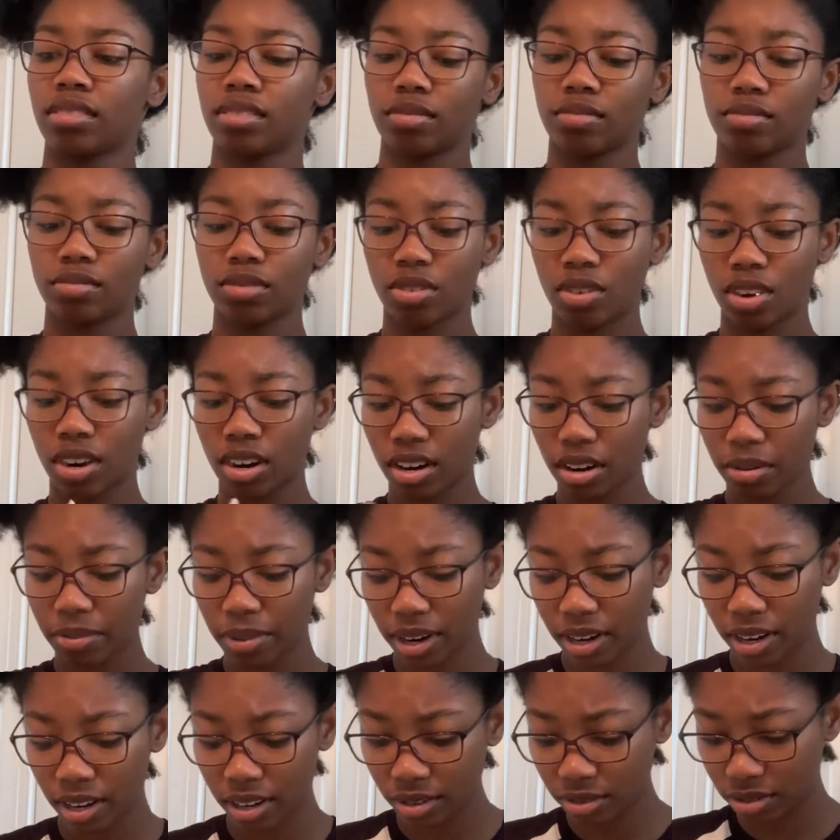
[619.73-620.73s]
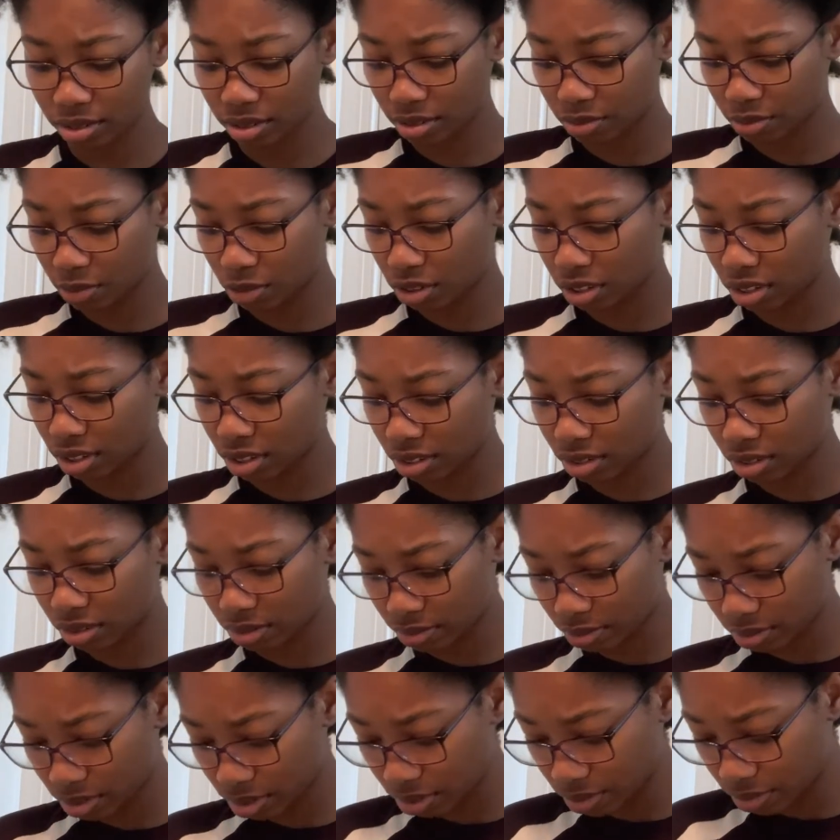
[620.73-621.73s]
I know I hurt my nails this morning, y'all.
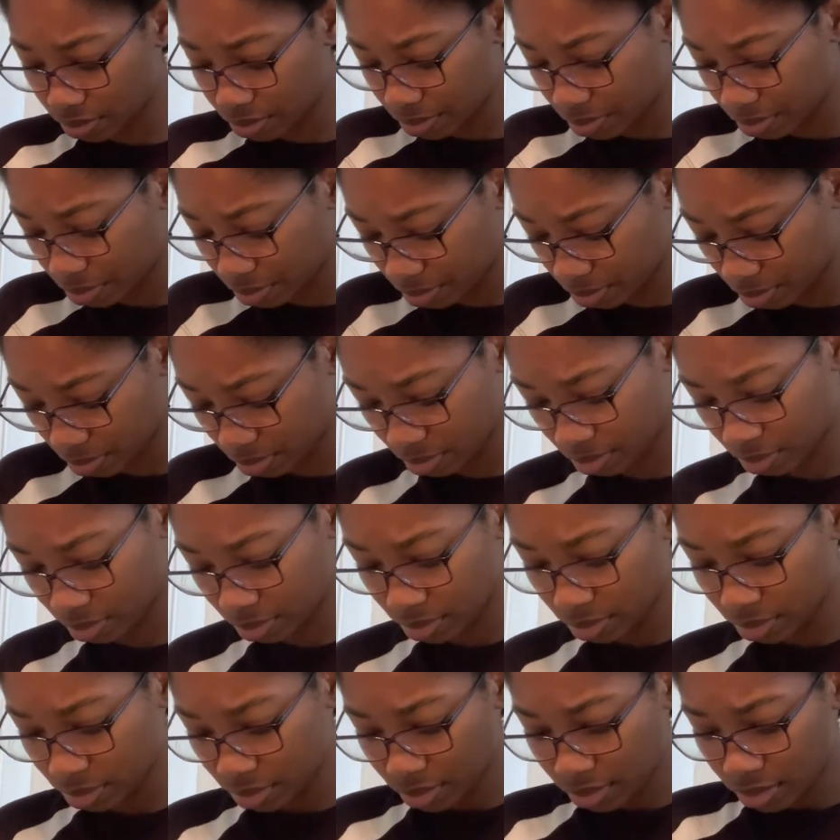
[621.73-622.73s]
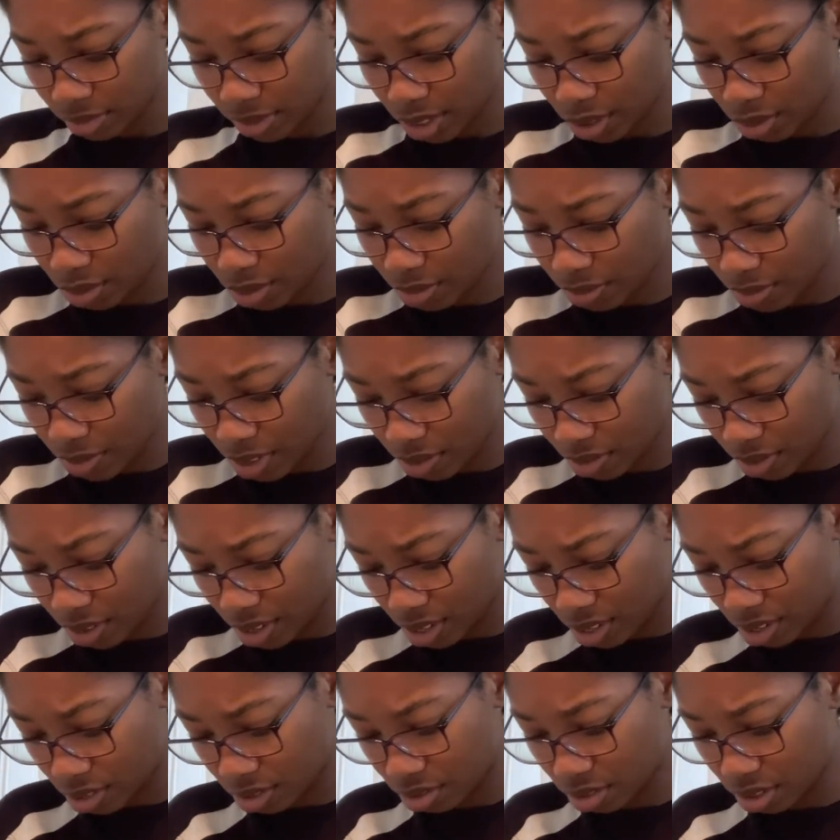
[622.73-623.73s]
So that's why I'm not
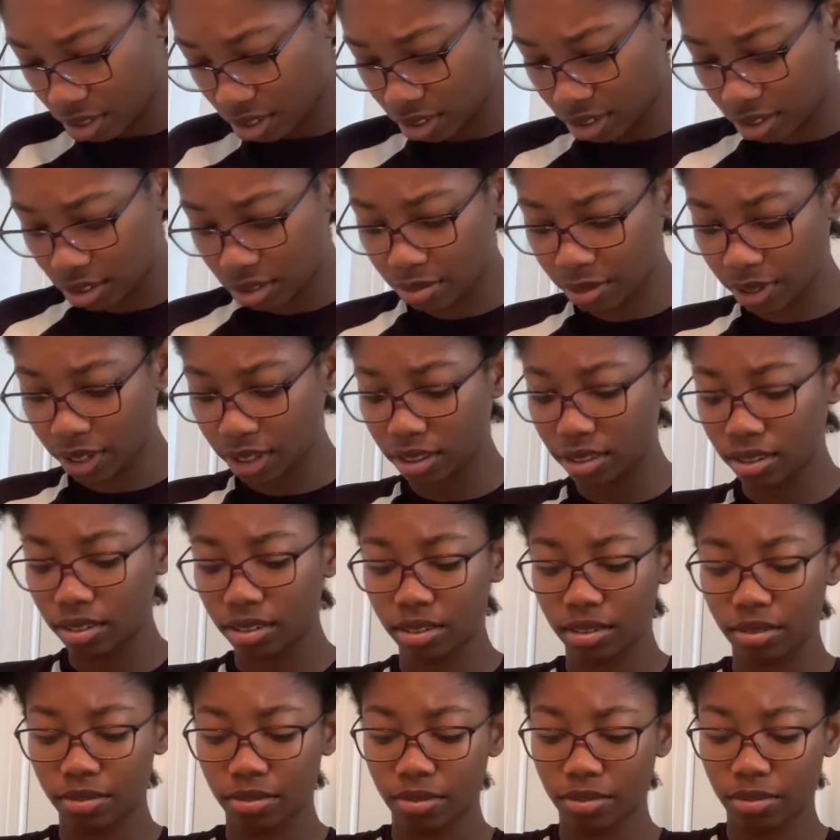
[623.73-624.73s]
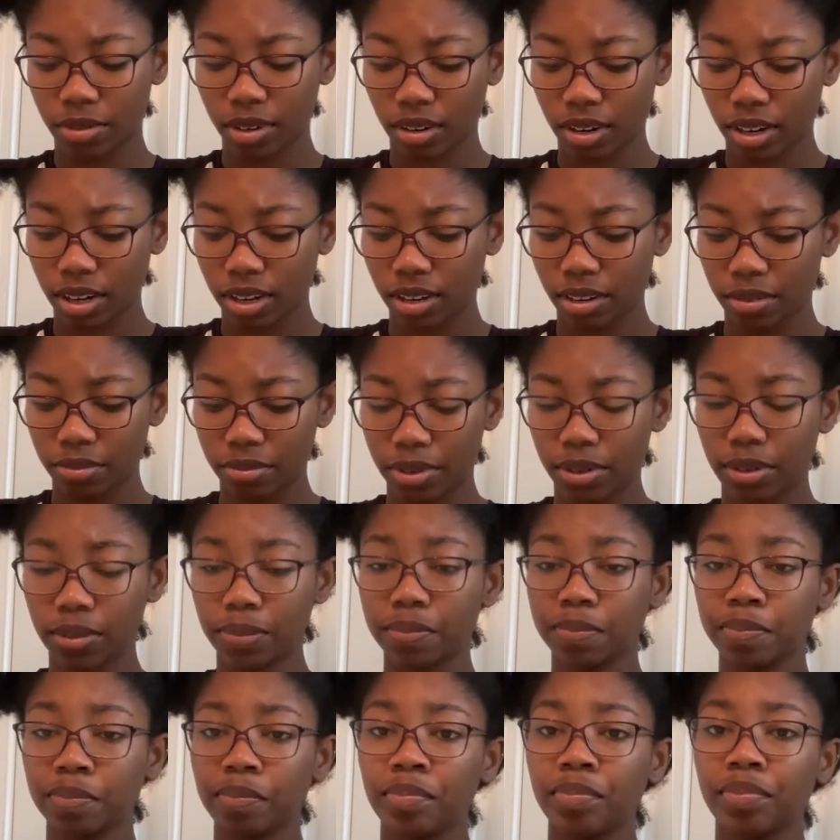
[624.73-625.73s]
really trying to use my thumb in my right hand. But
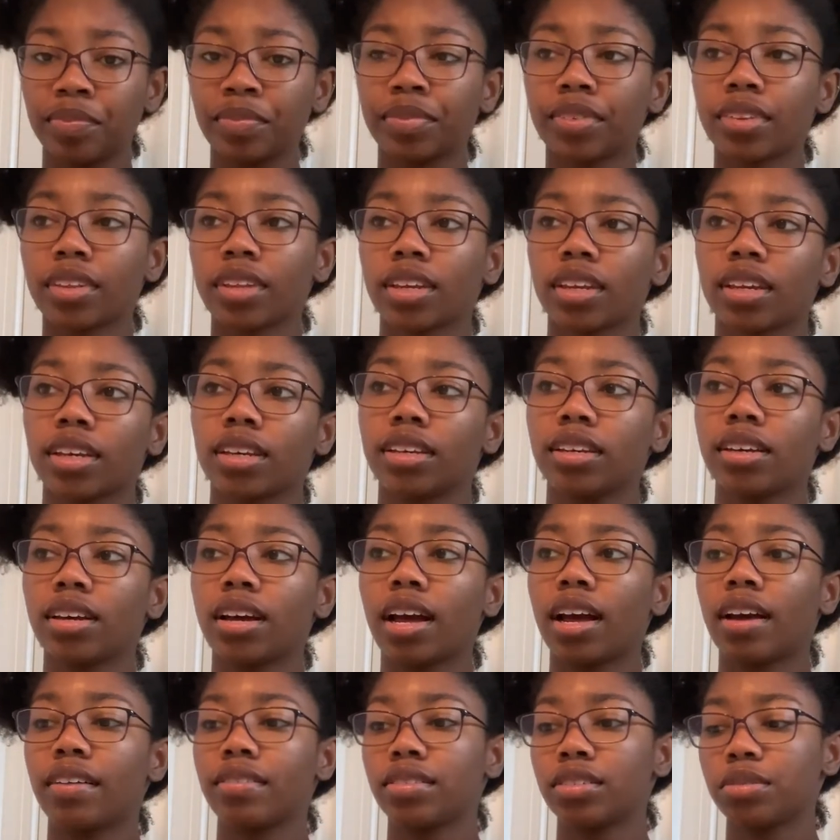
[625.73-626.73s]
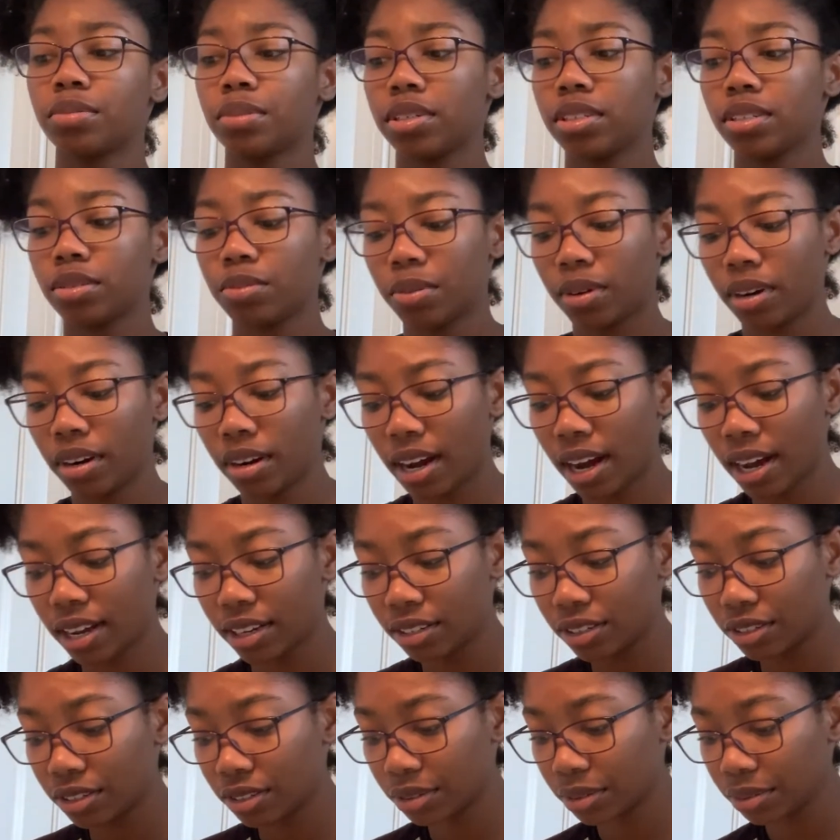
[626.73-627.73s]
yeah, I have this period where I
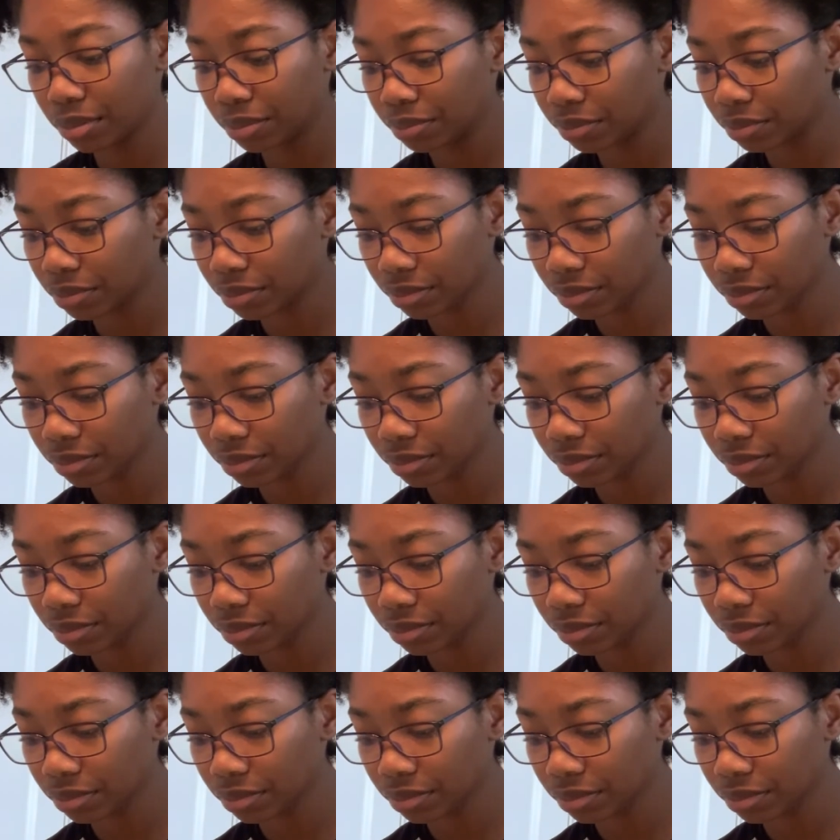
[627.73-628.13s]
do